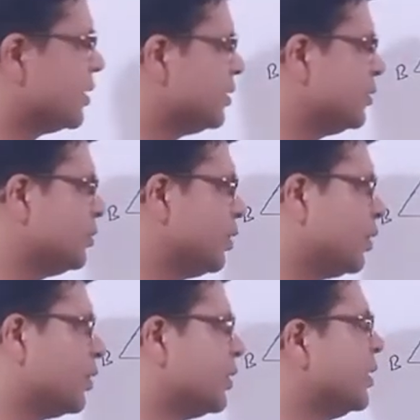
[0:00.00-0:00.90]
can do,
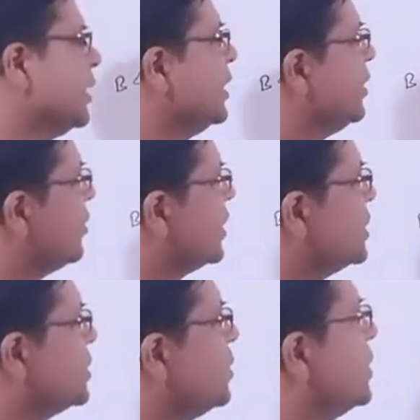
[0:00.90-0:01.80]
or you can
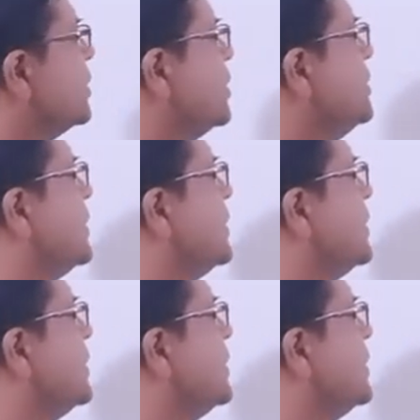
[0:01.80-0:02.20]
show also